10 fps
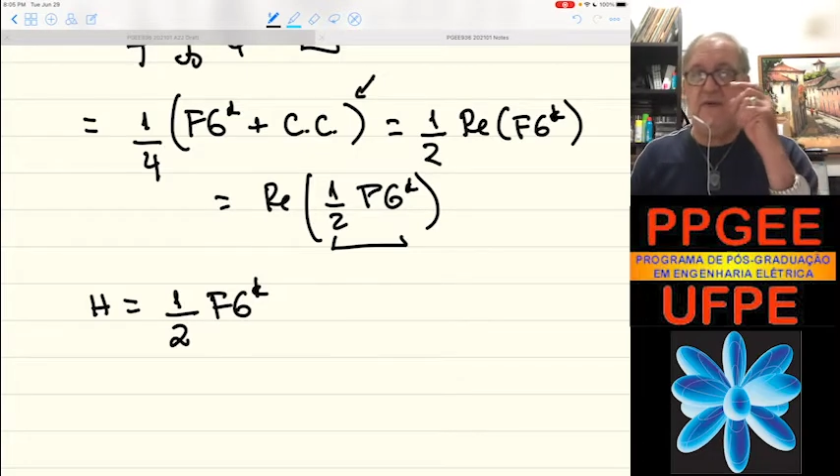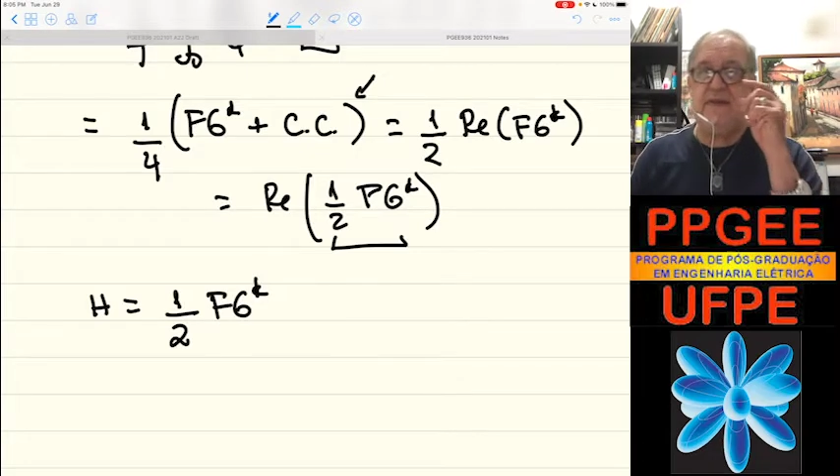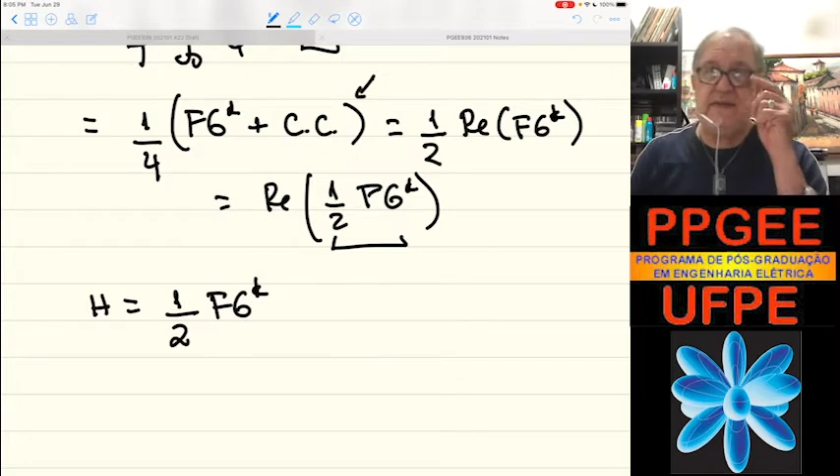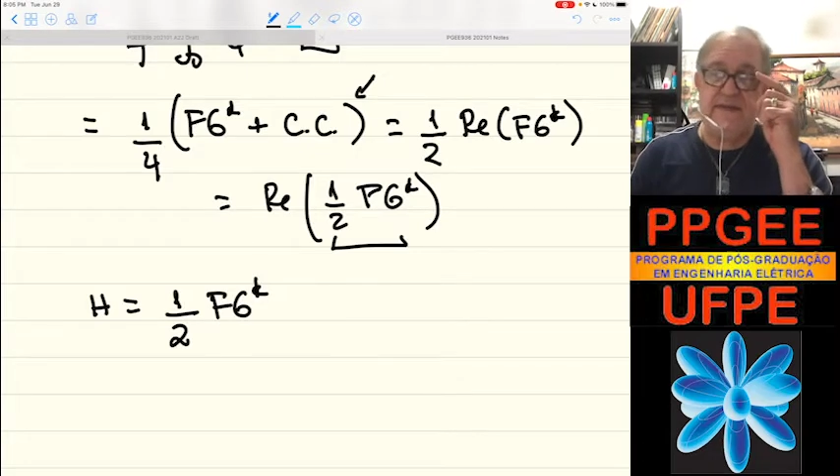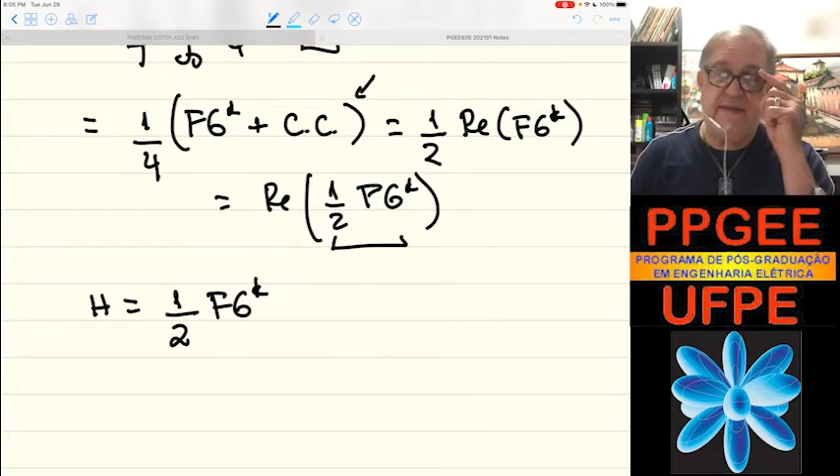
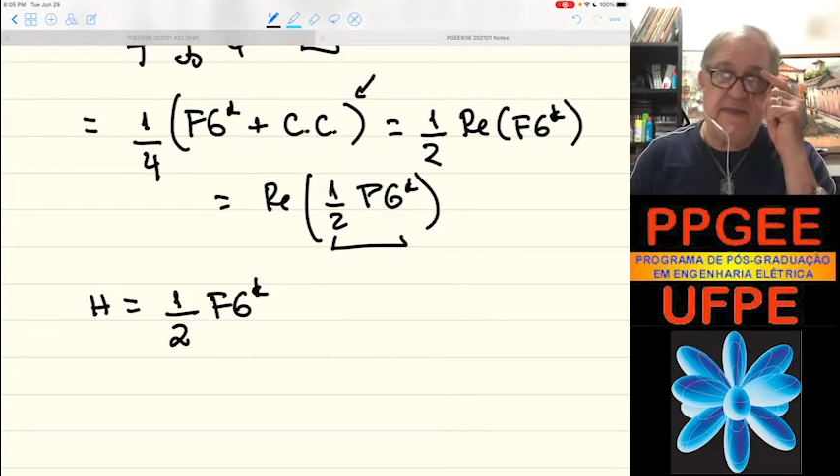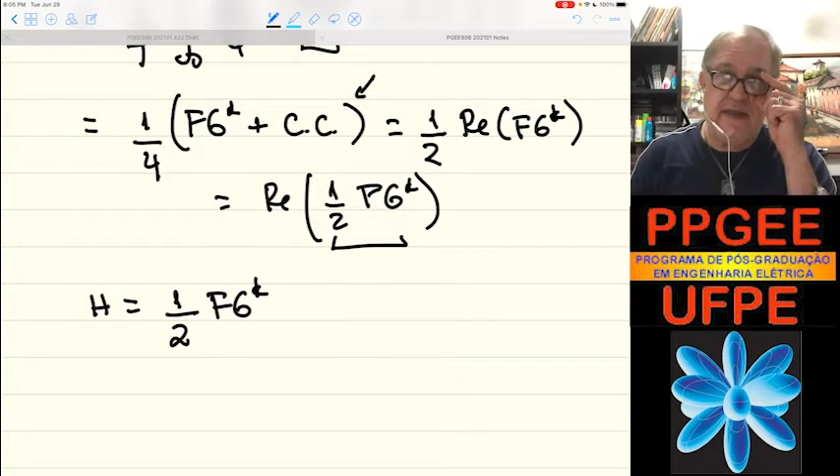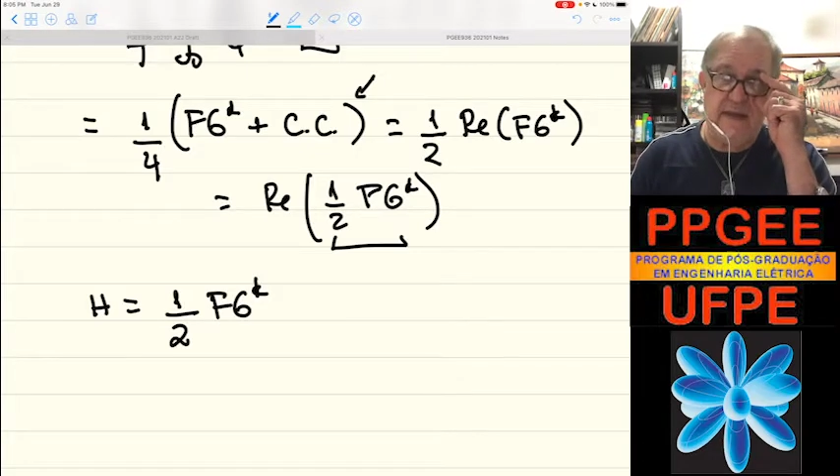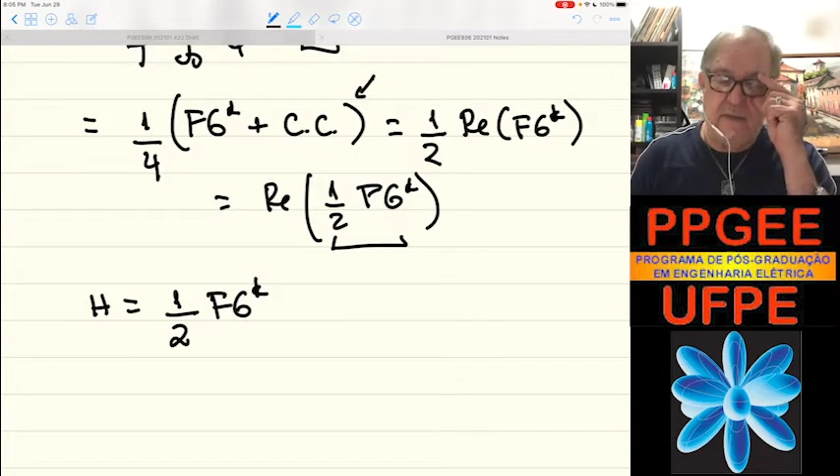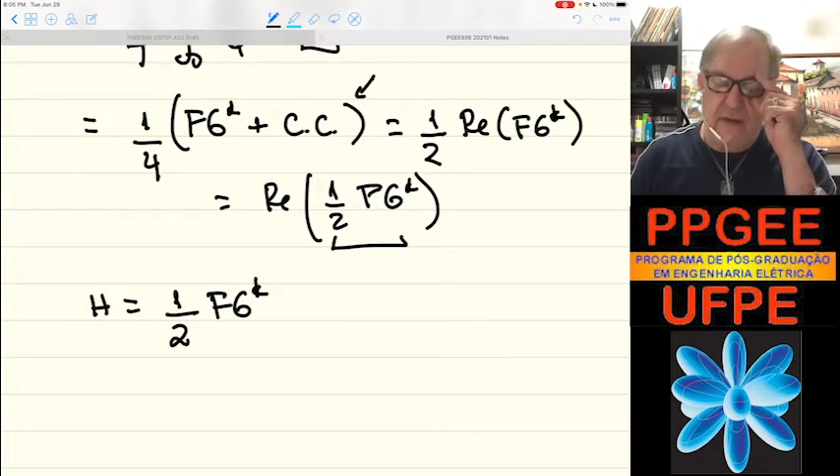What is the
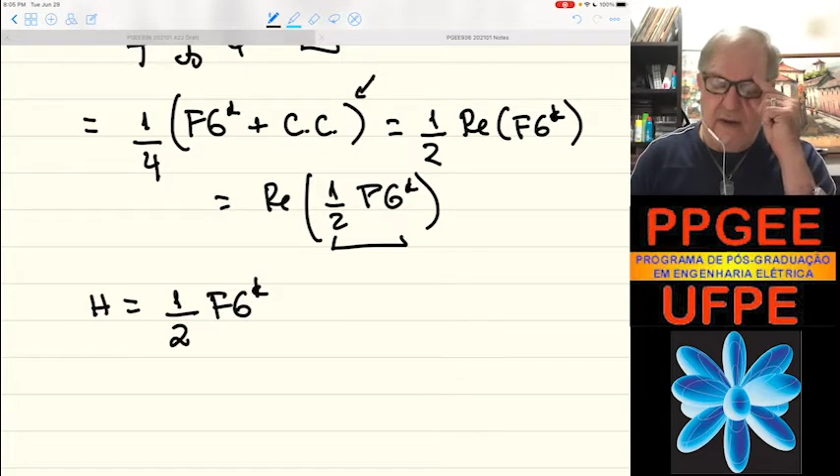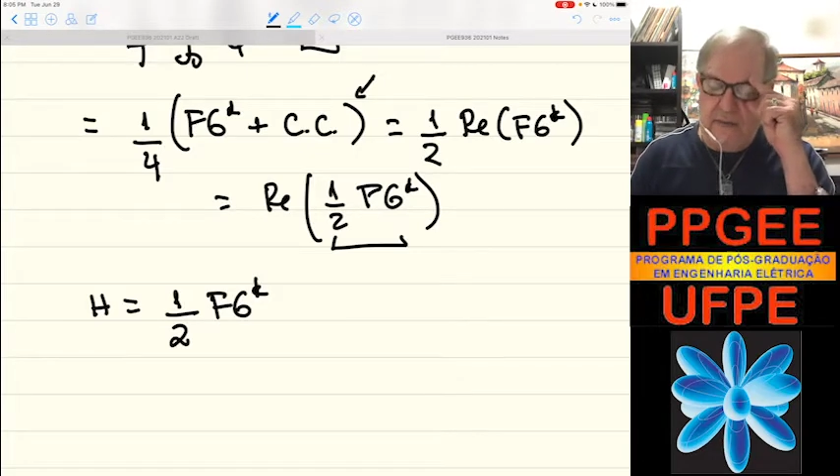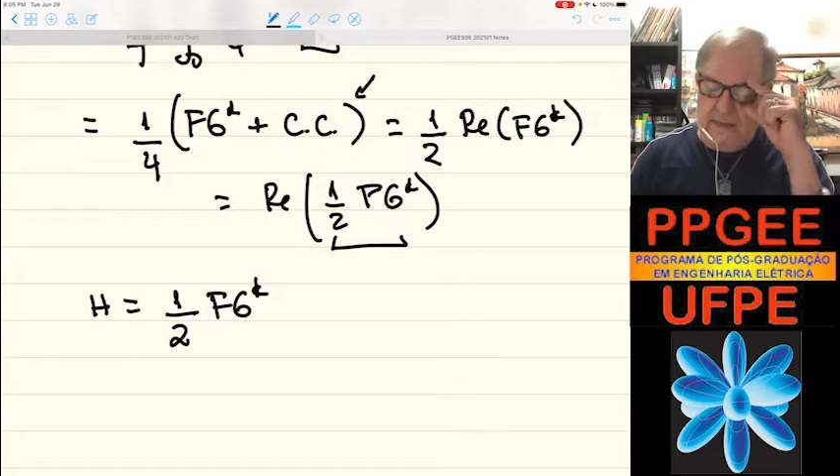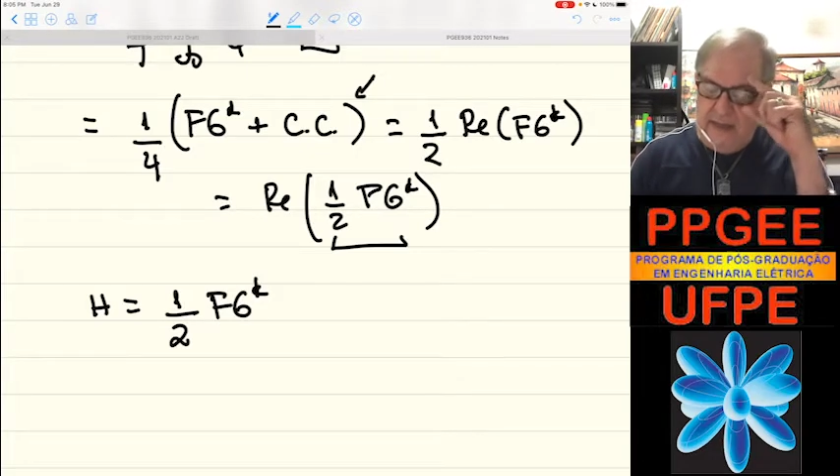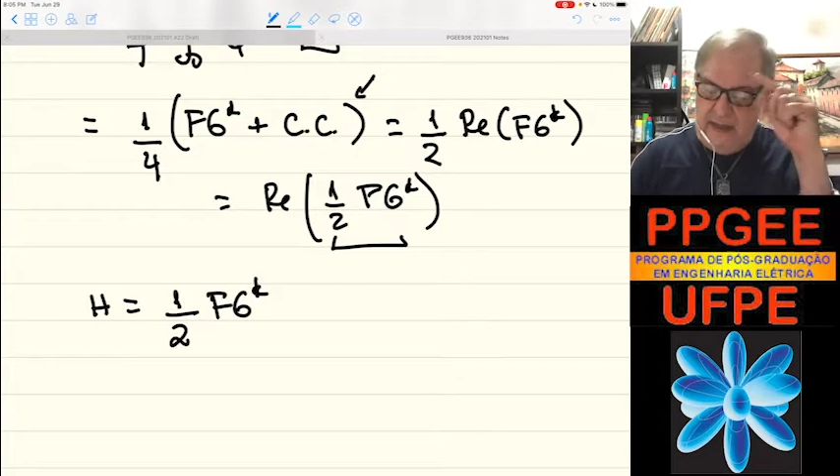meaning?
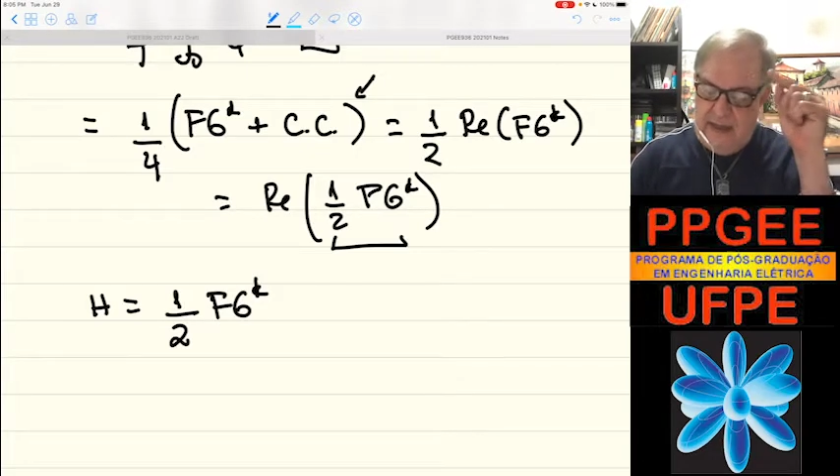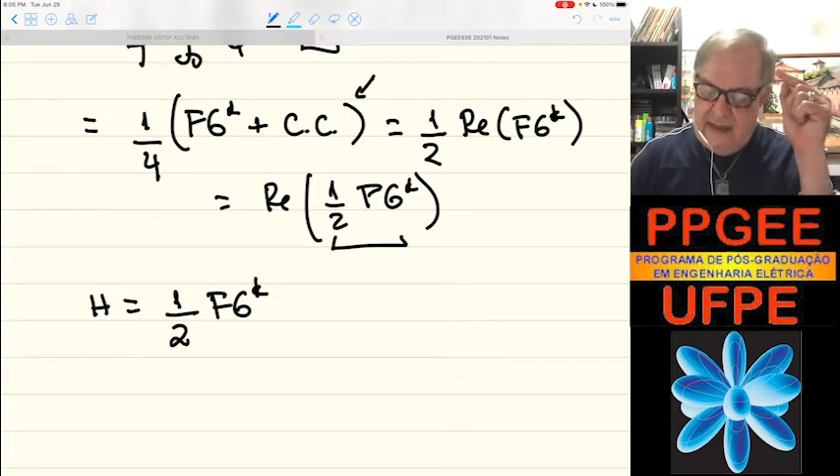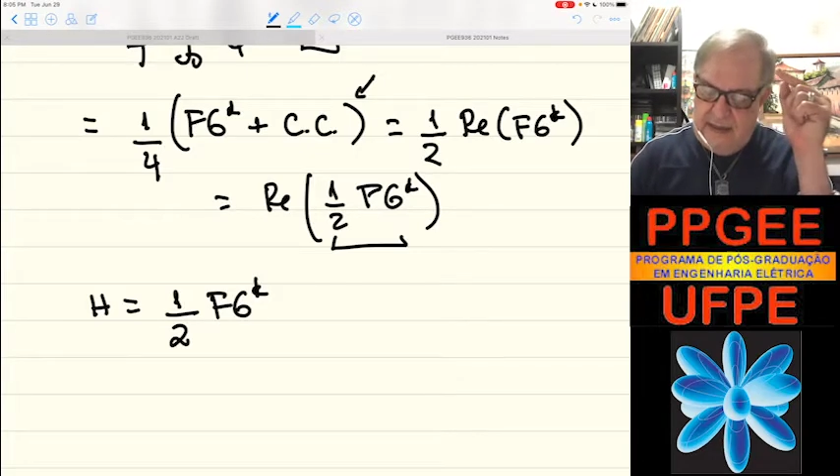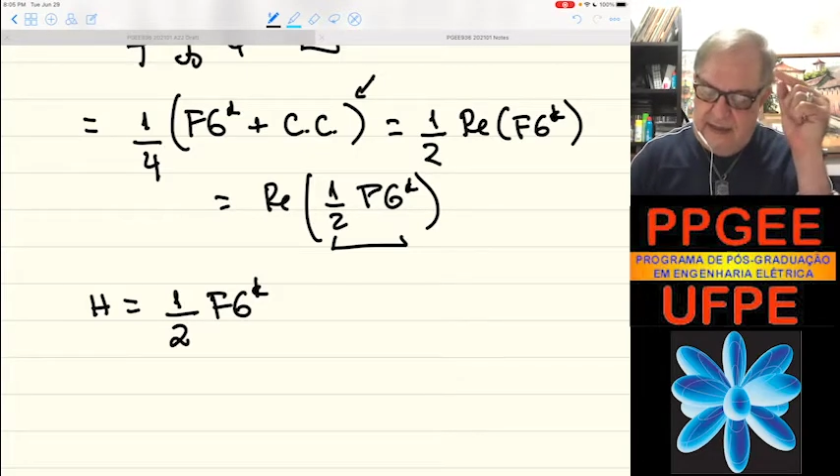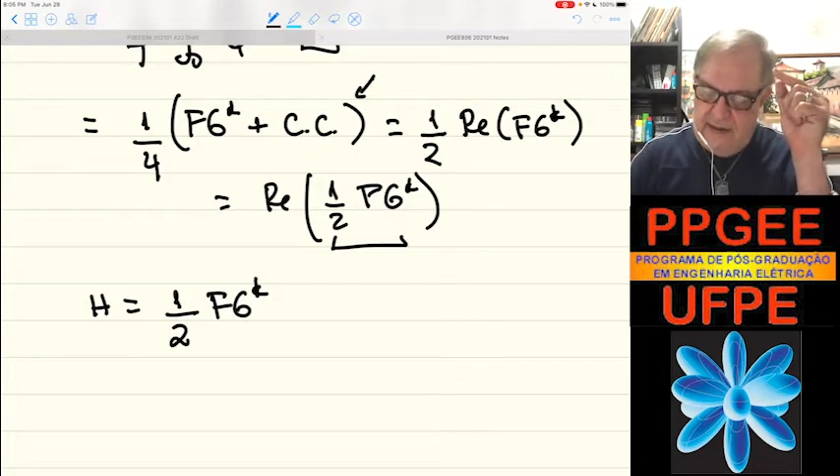Well,
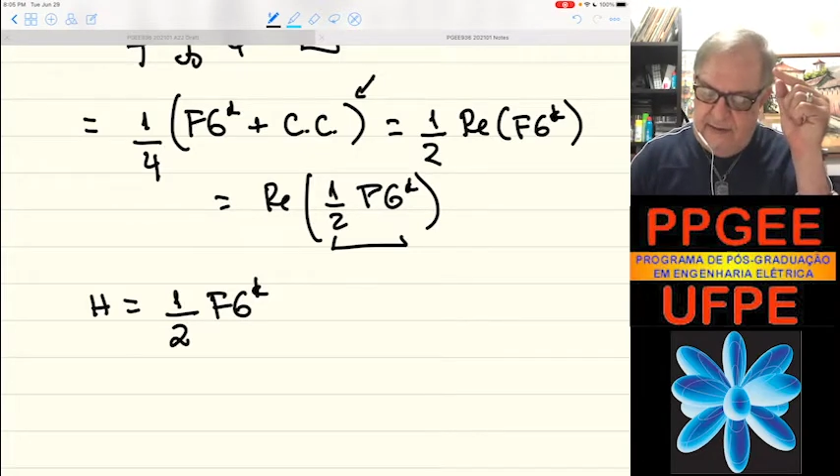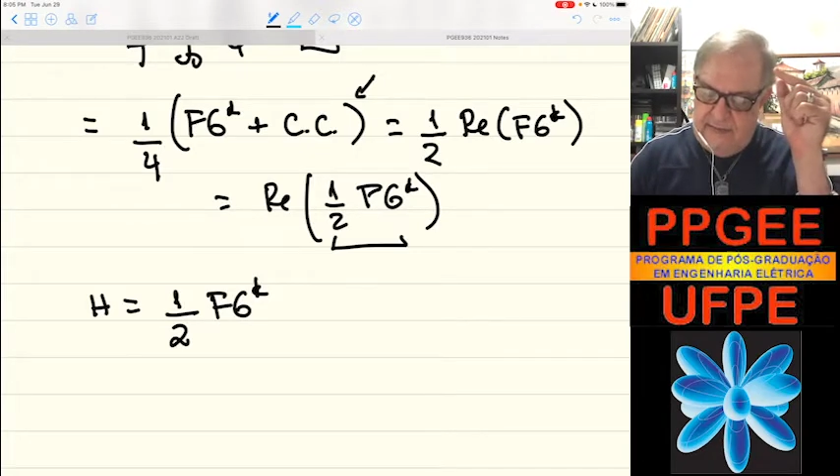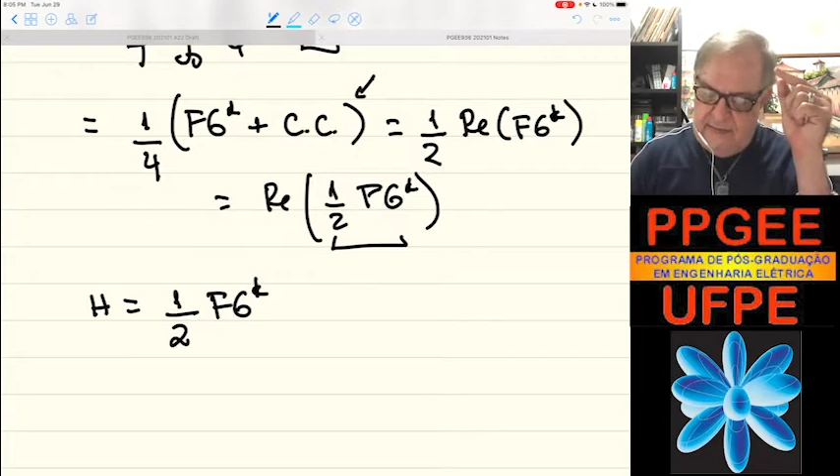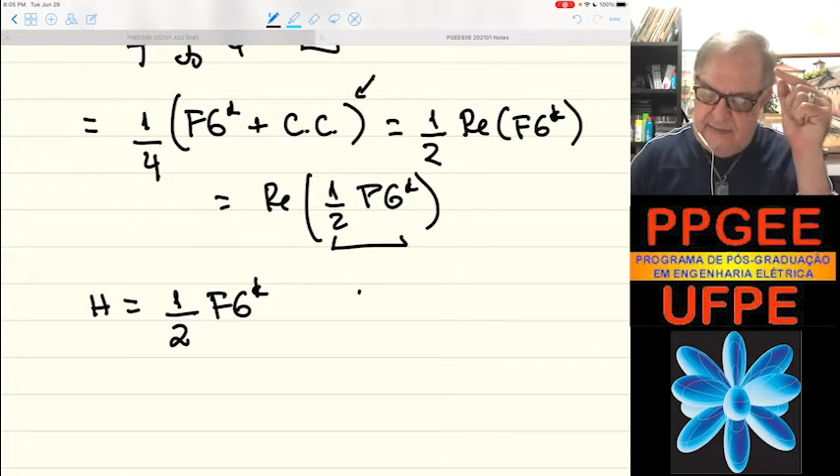the